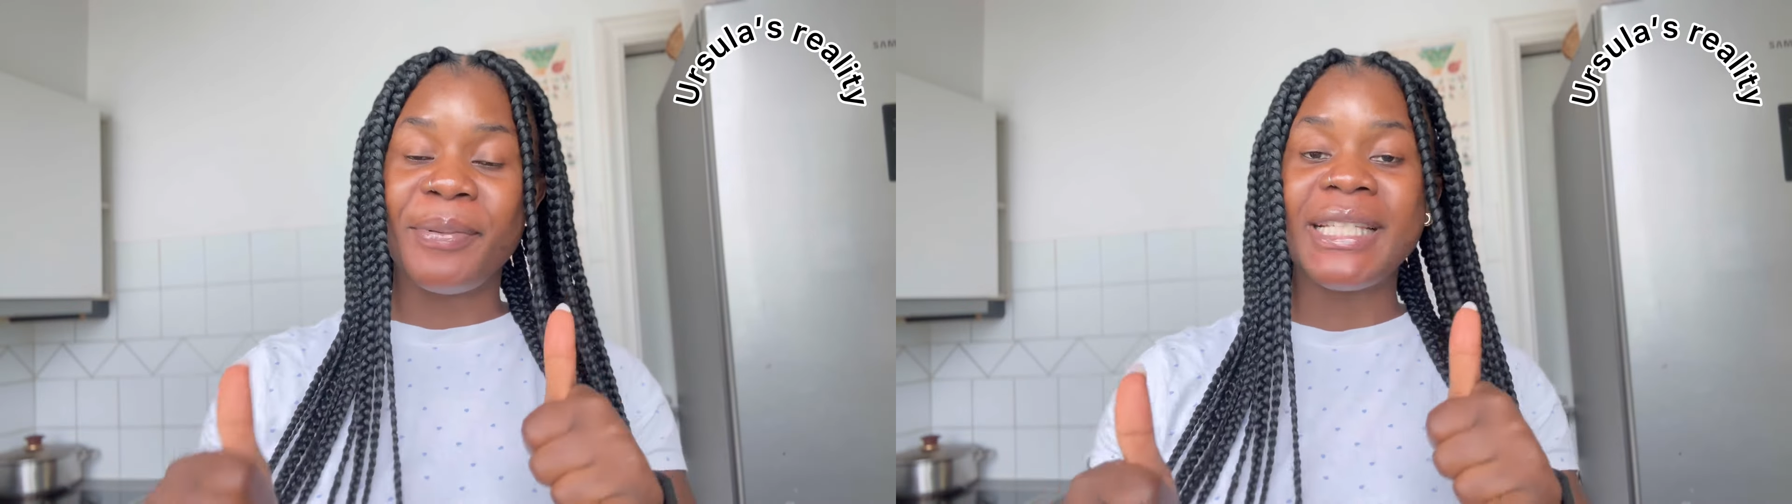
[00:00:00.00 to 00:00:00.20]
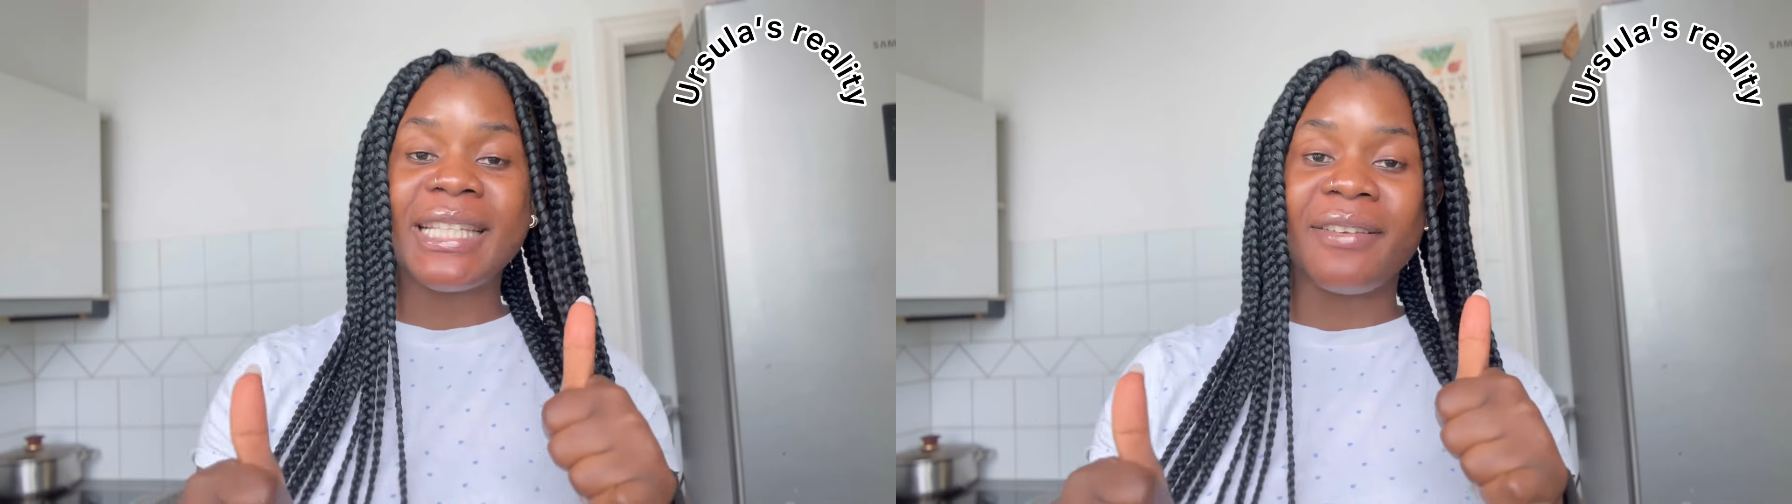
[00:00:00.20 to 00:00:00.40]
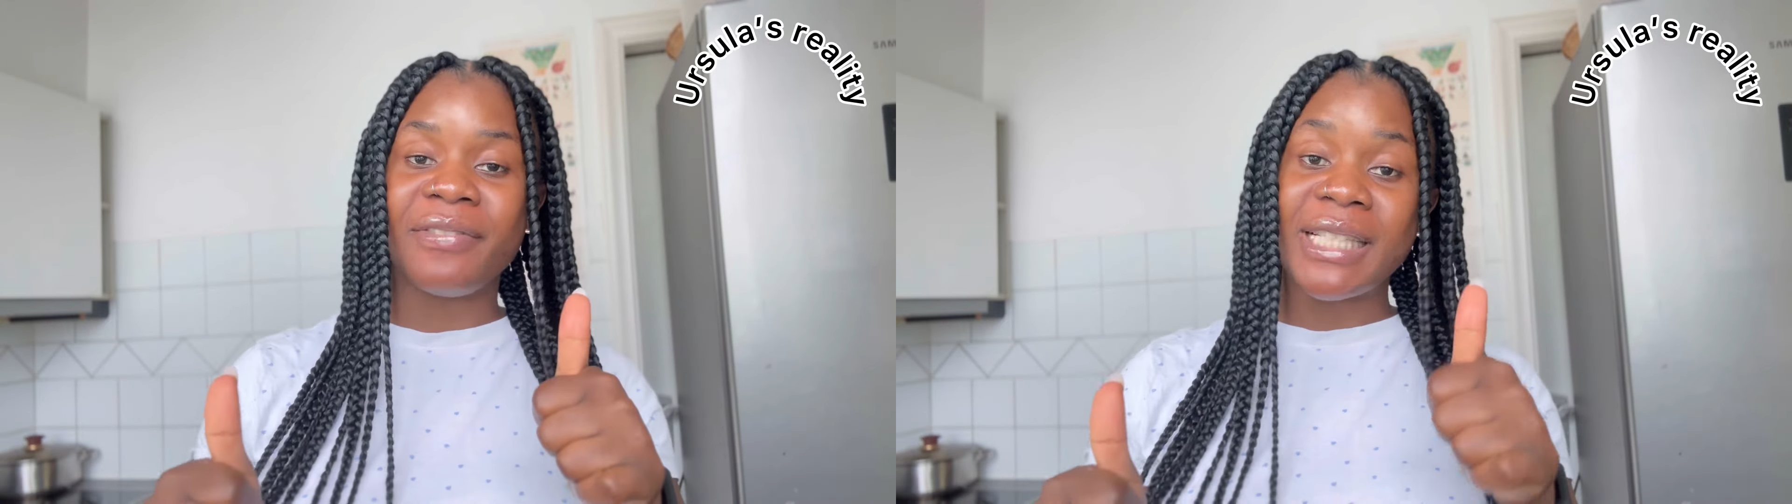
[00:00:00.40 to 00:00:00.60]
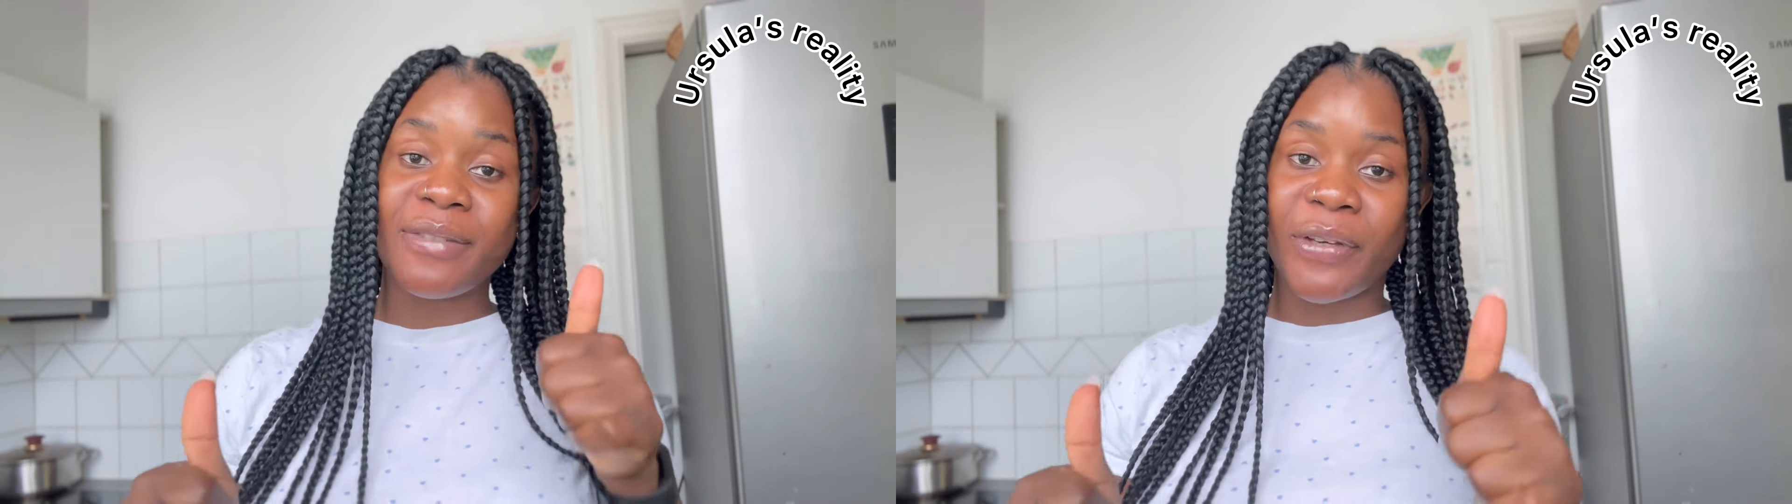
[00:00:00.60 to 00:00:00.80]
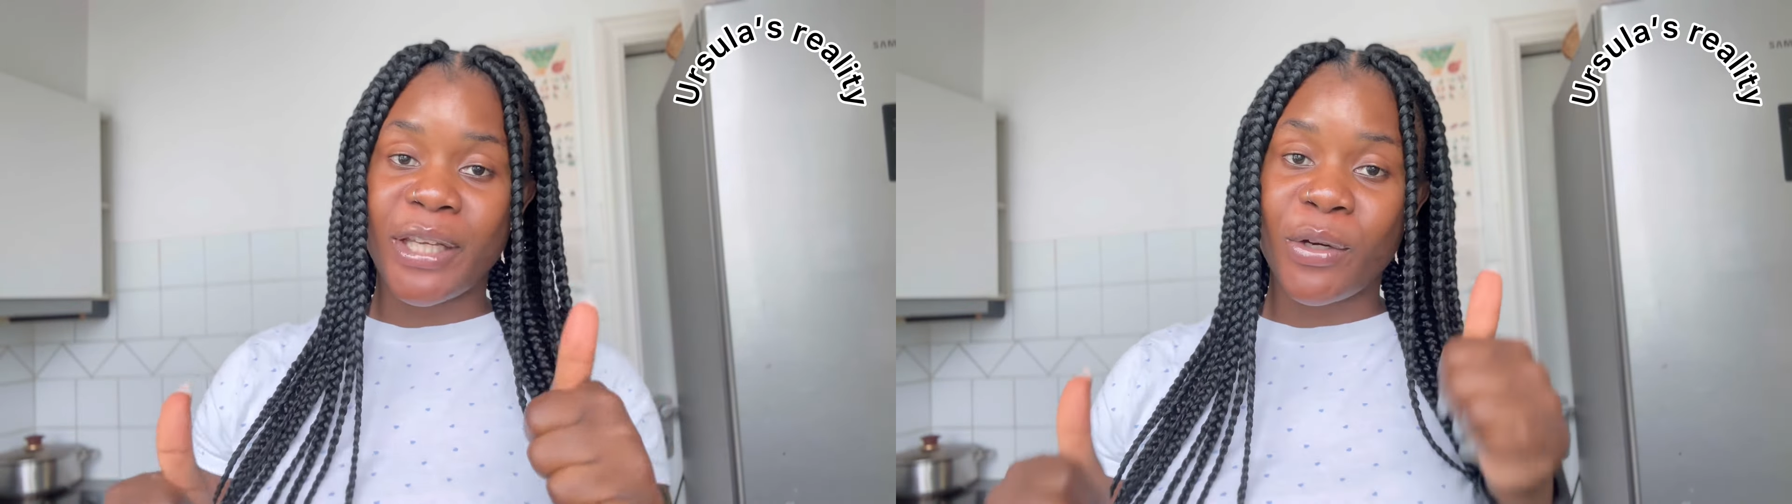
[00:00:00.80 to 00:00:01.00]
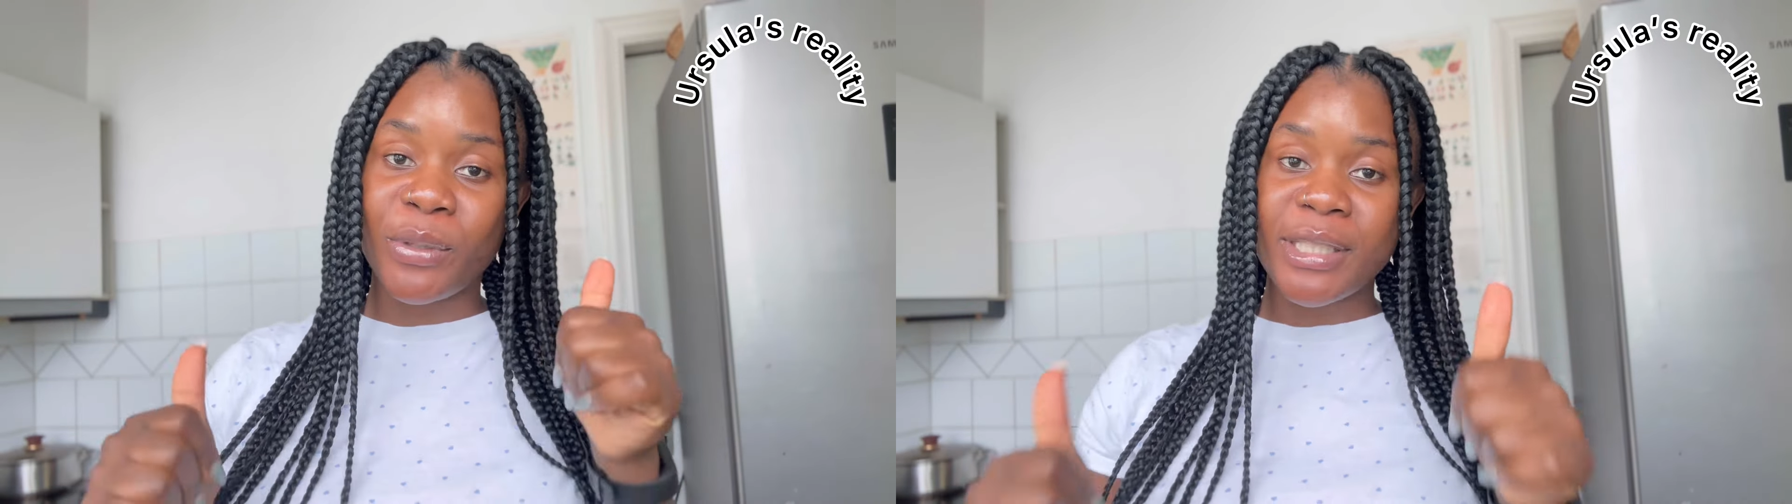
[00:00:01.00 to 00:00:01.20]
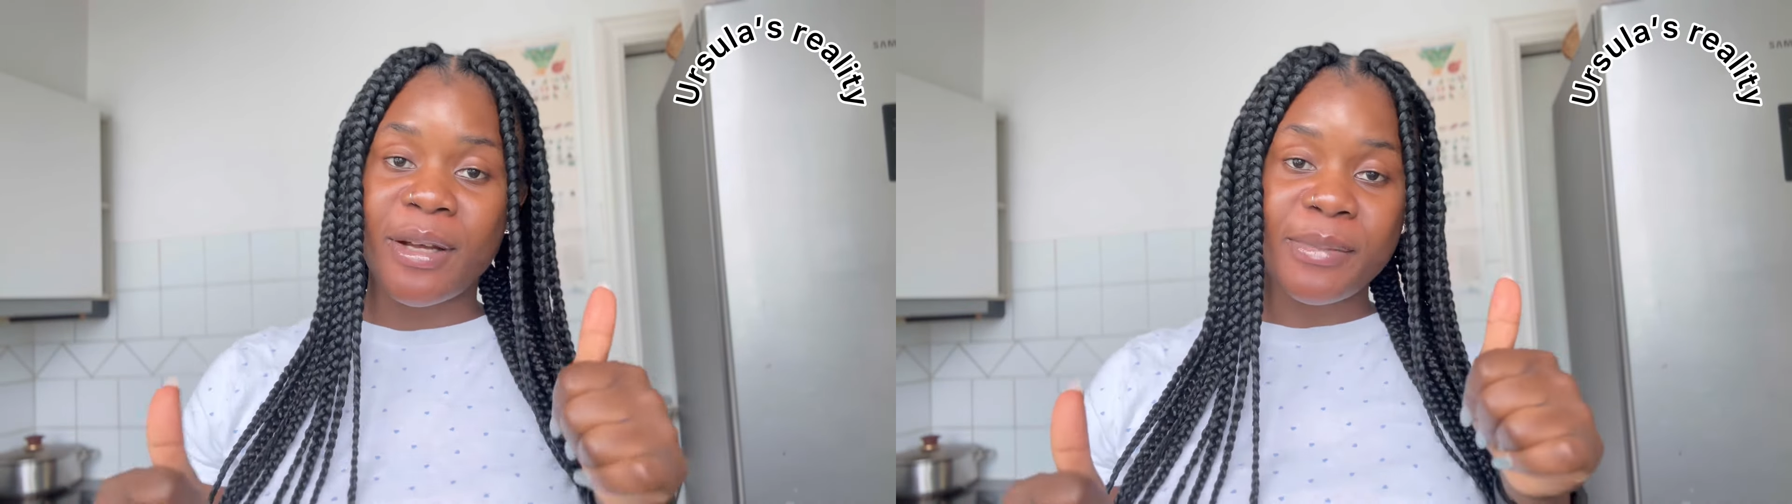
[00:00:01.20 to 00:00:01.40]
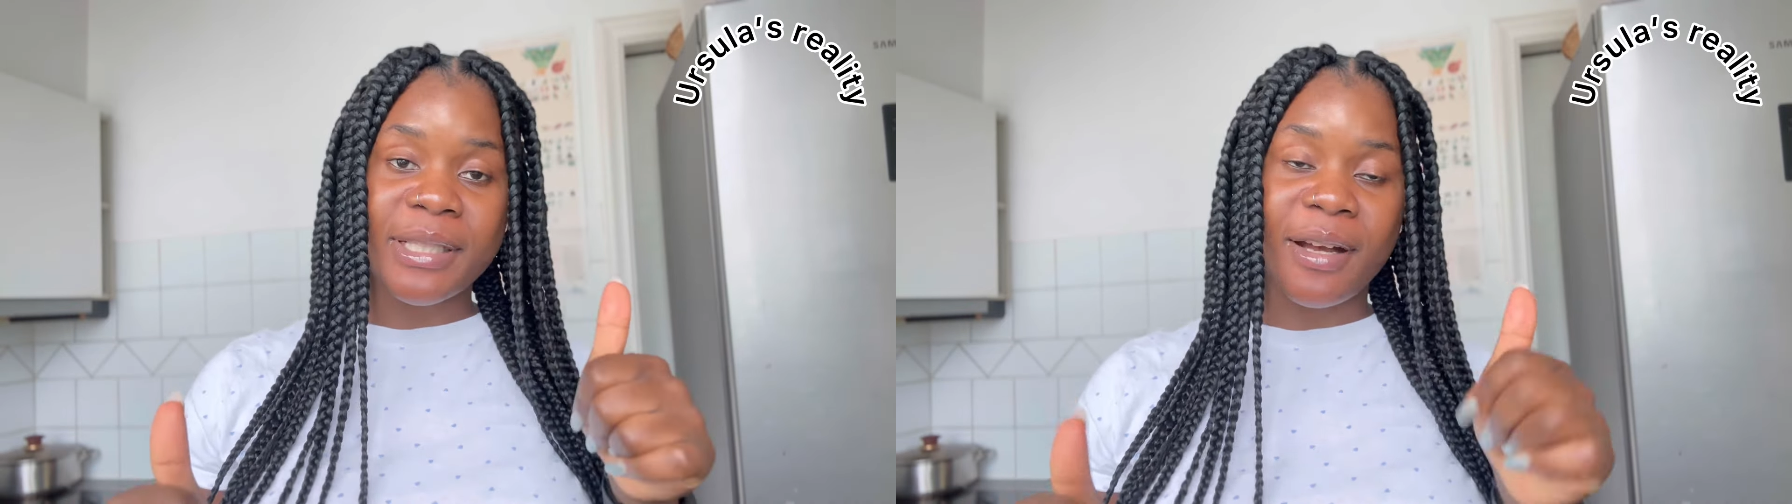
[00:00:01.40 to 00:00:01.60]
please give this video a
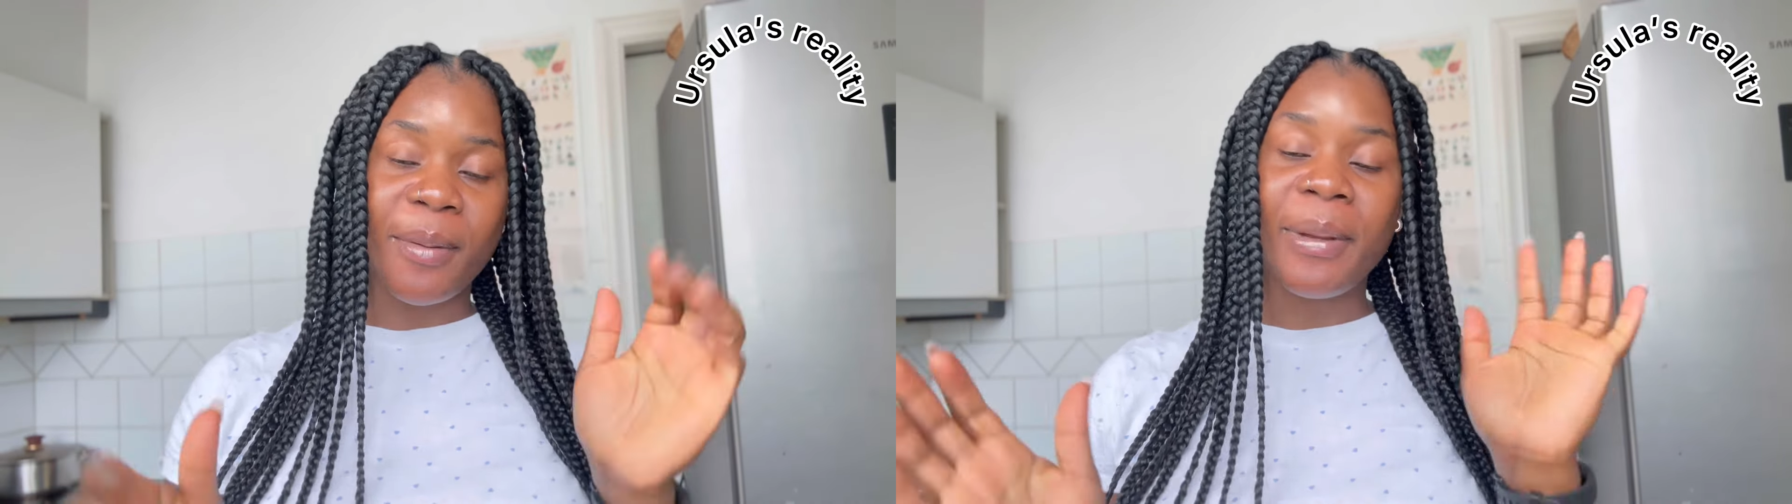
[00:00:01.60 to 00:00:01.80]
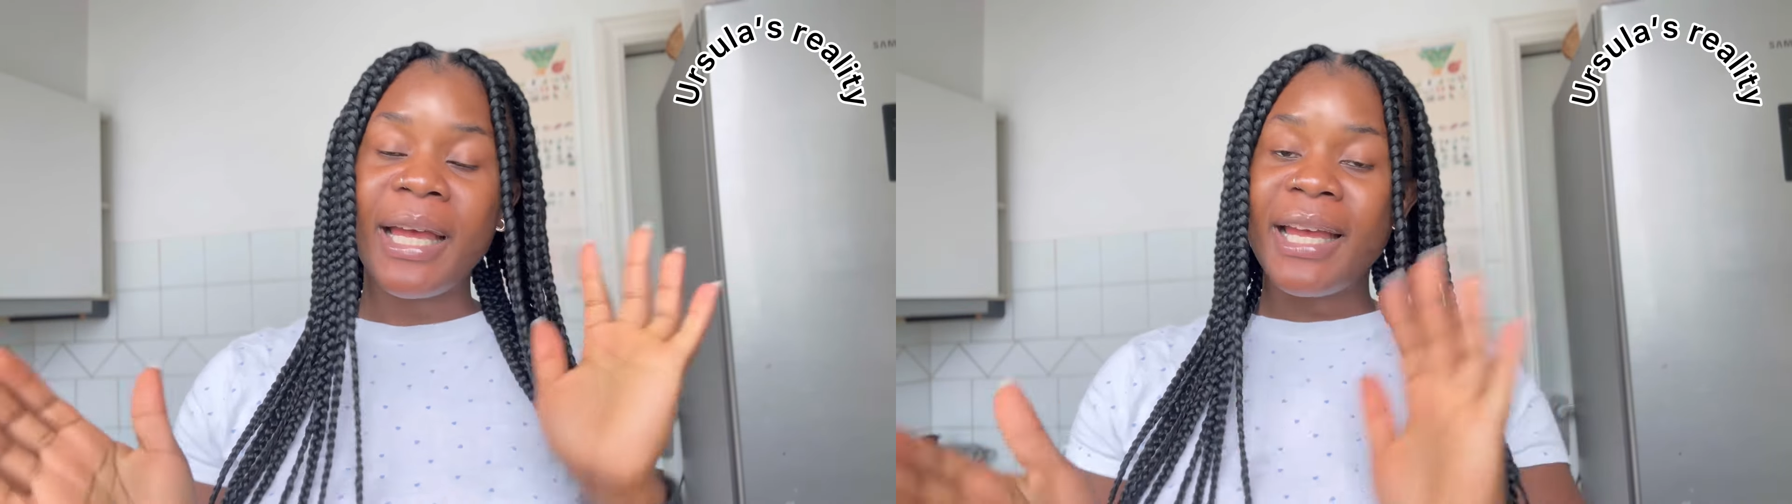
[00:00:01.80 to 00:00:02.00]
thumbs up.